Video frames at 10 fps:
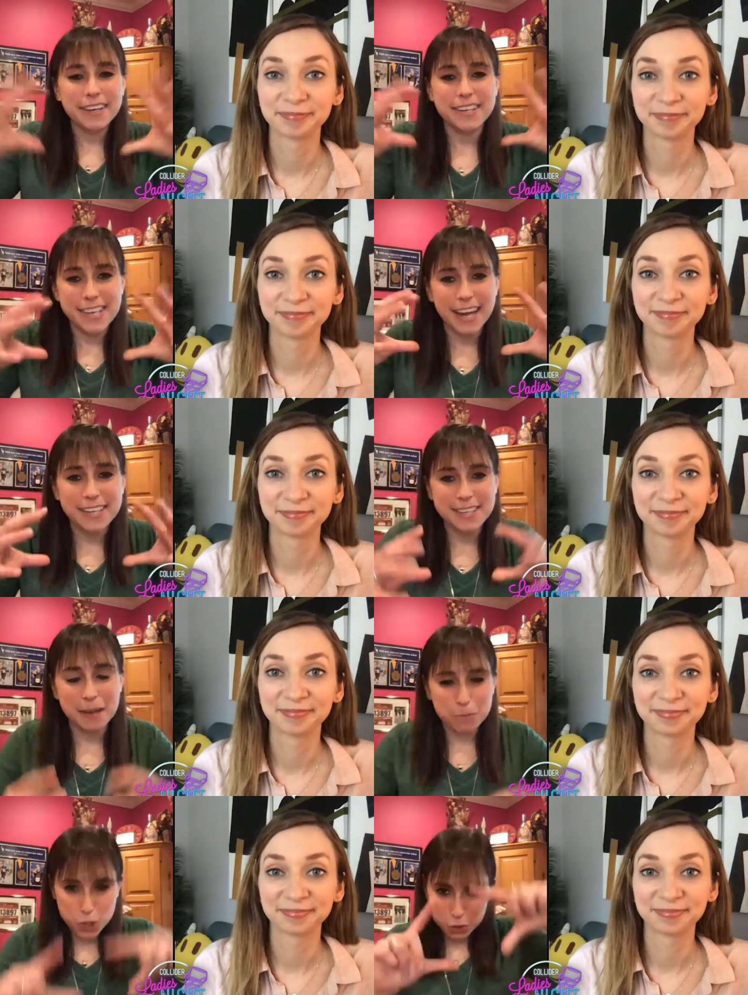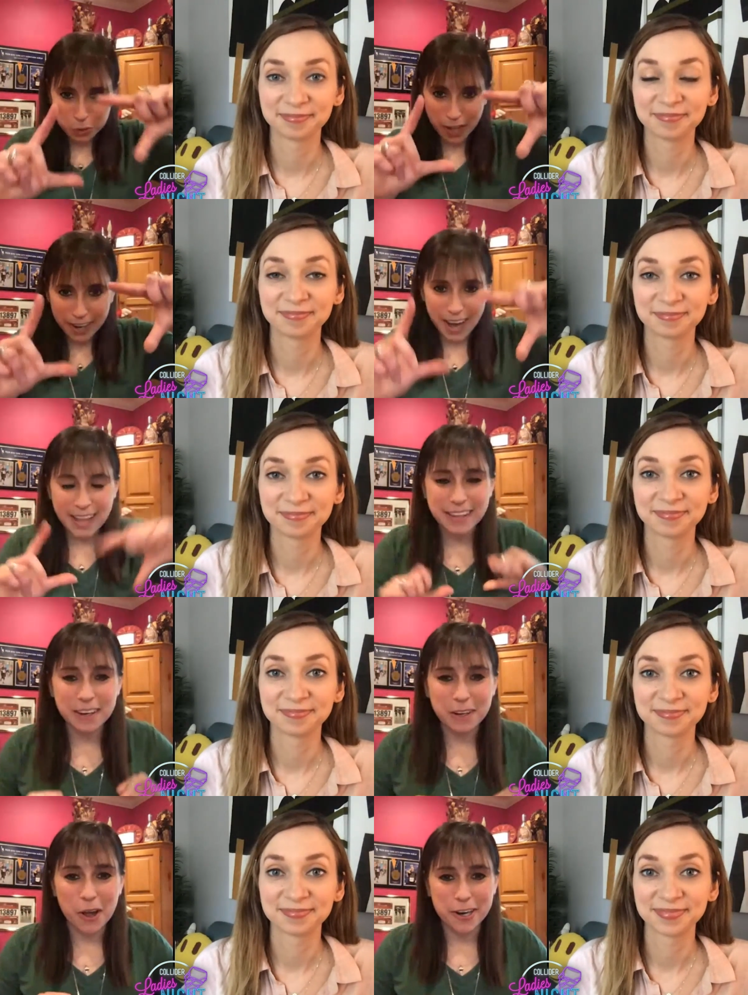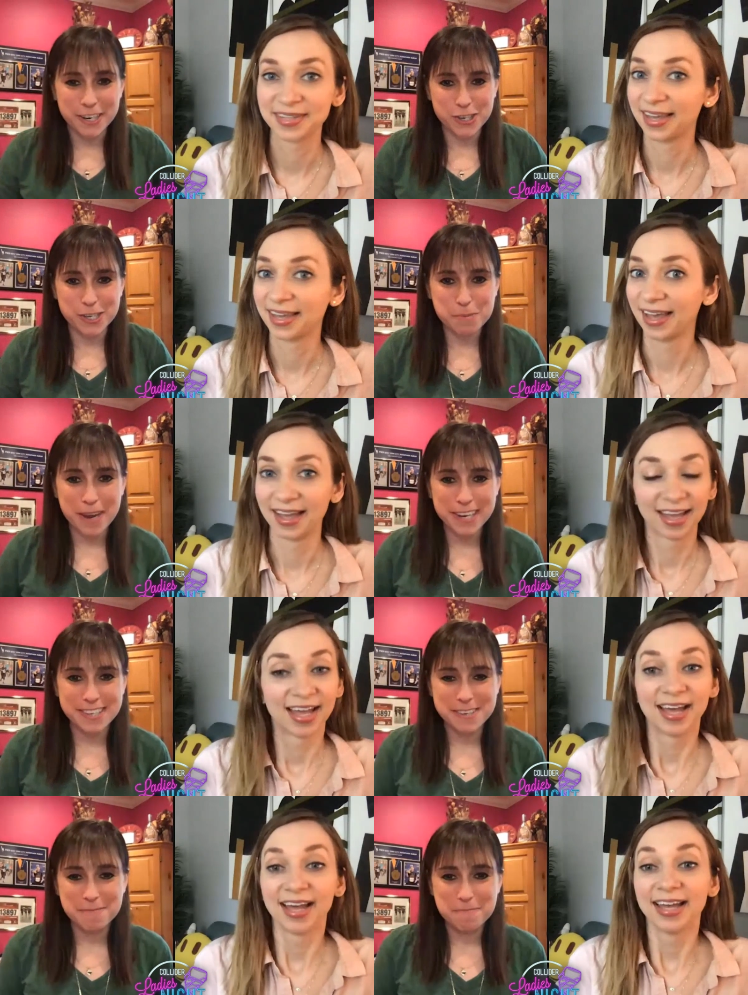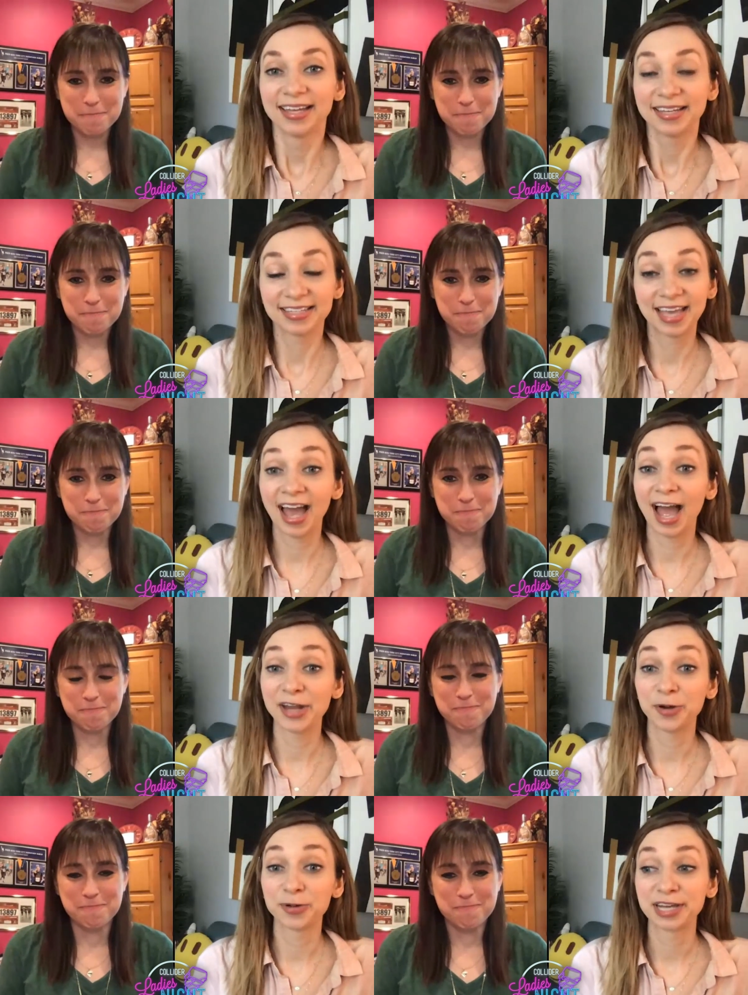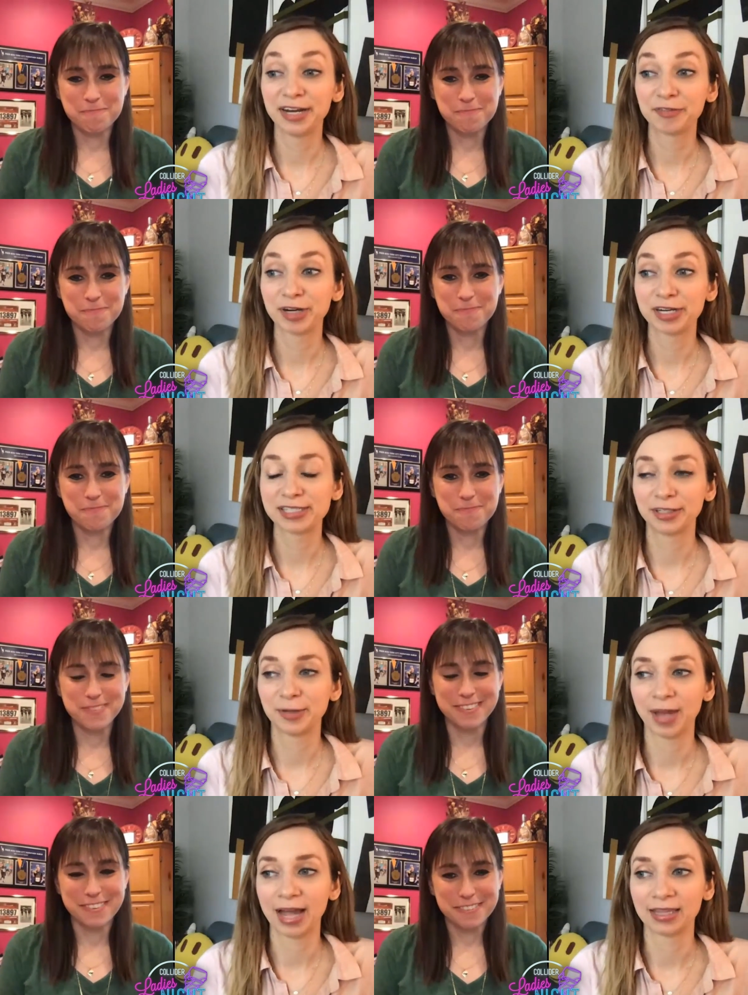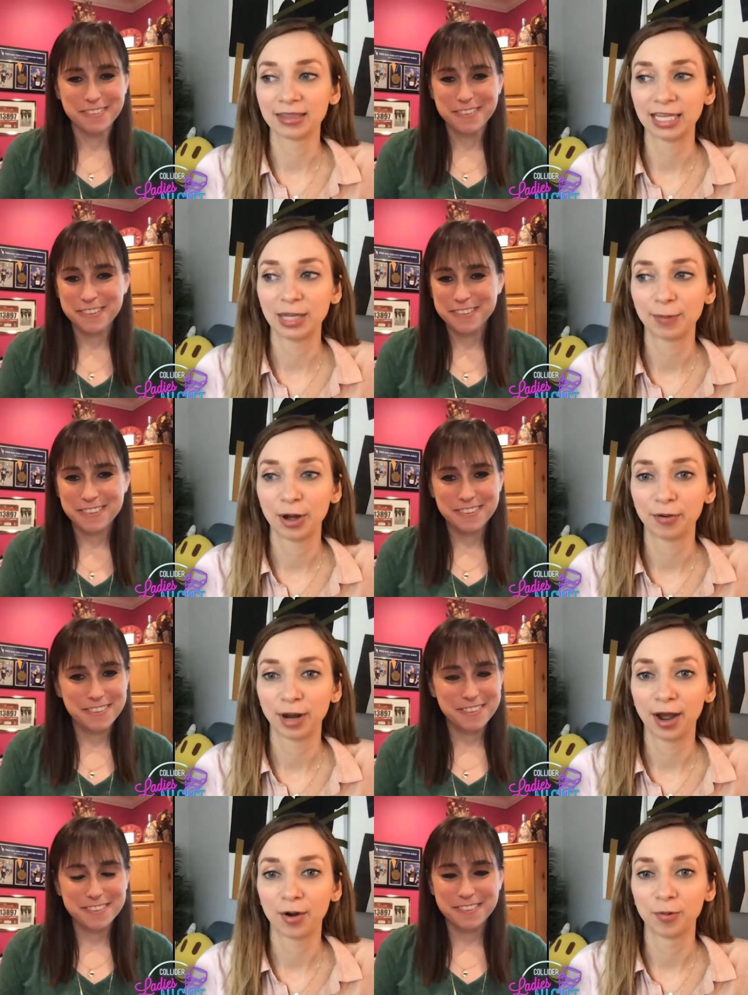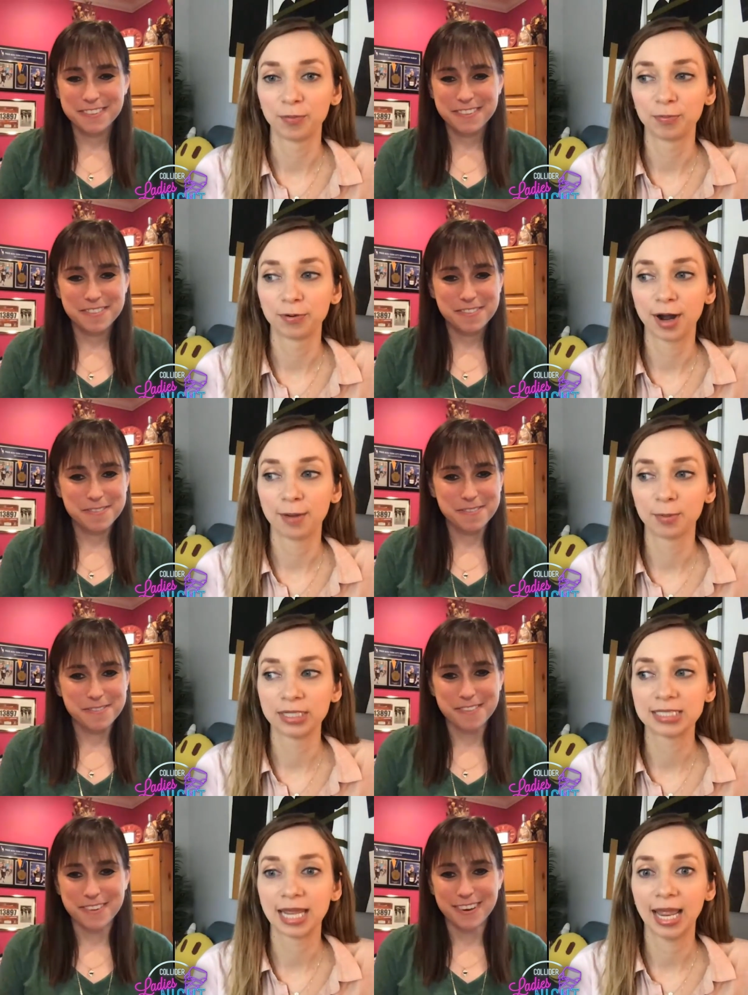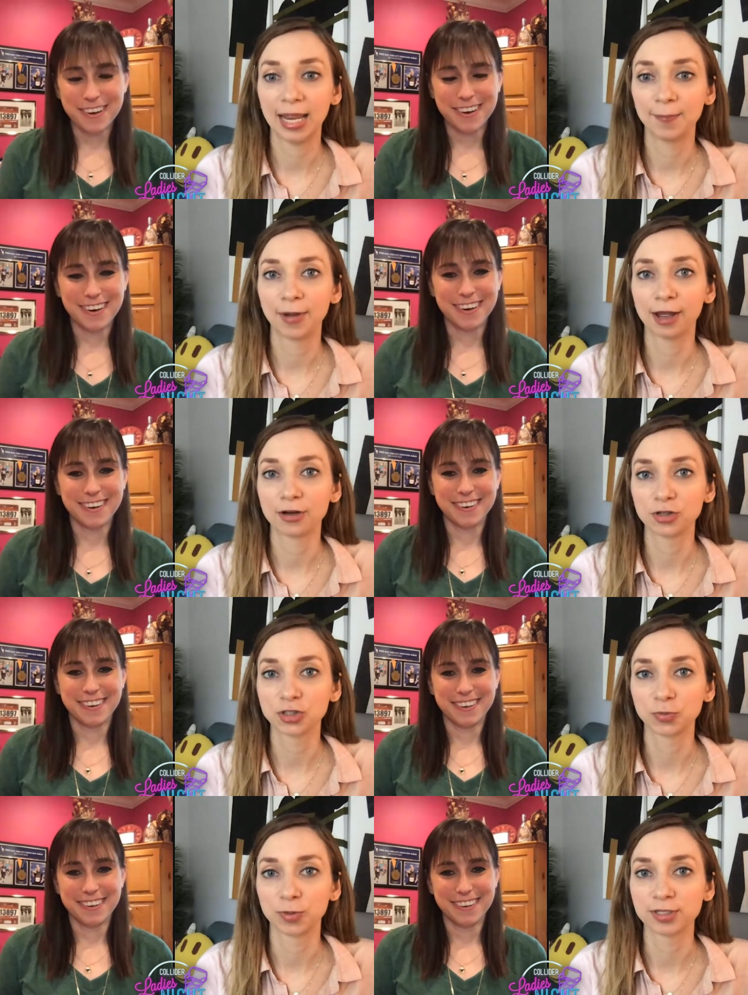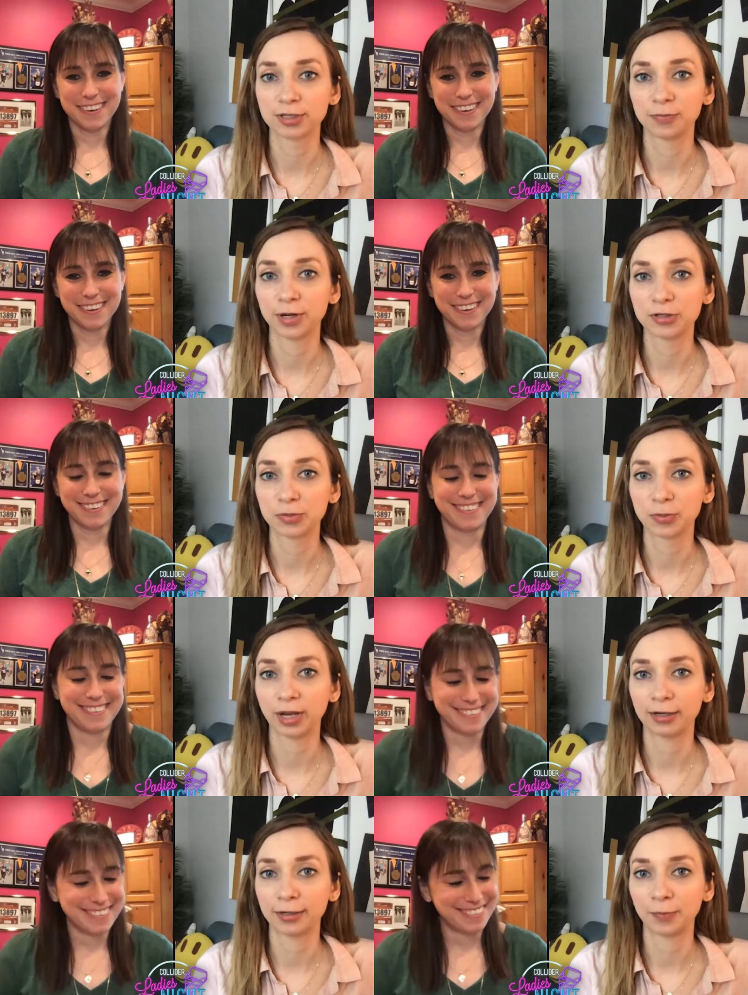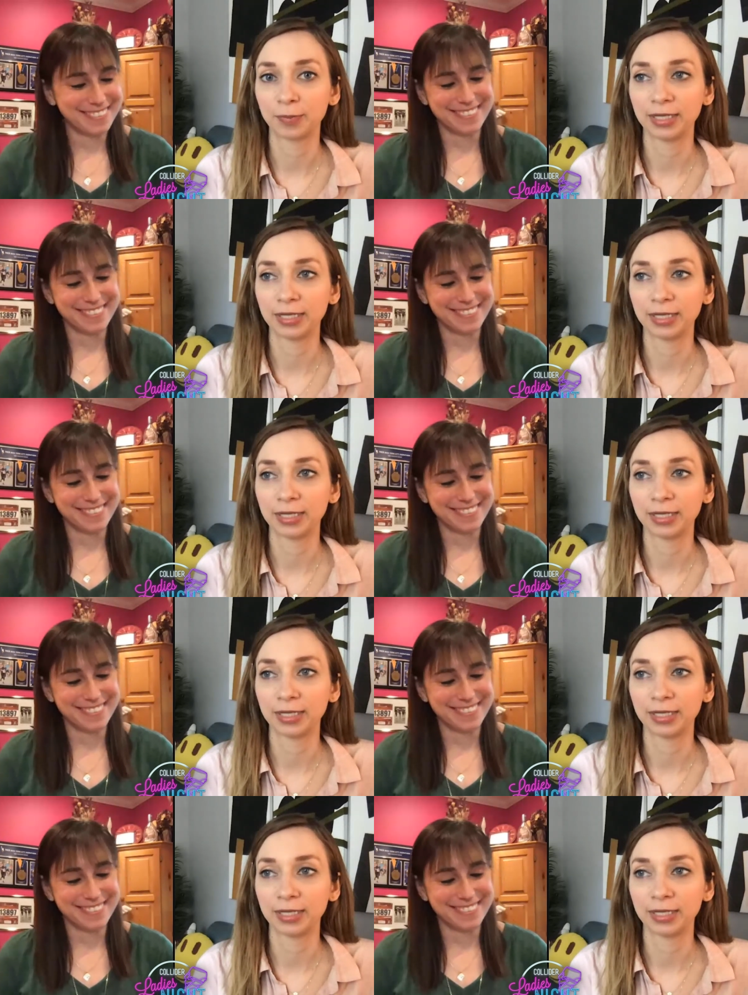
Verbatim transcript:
Speaker 1: condense them to like a little audition space.
Speaker 2: Yeah, I know. It's kind of crazy looking back and thinking about how probably tame my audition was compared to what ended up